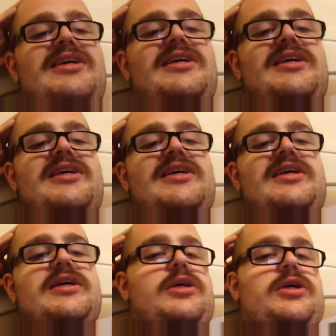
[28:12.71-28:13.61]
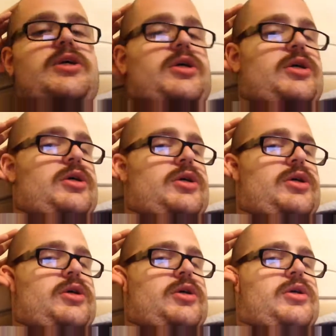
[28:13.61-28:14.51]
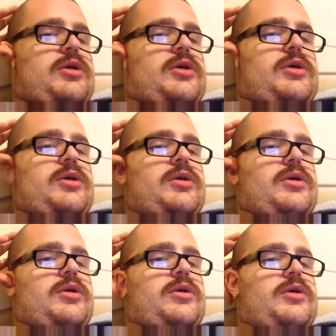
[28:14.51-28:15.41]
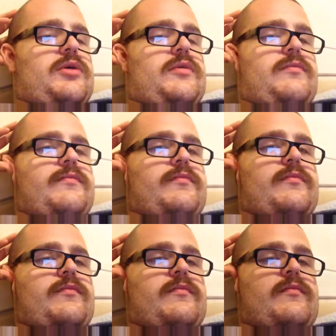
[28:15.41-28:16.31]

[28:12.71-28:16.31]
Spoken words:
Nobody speaks.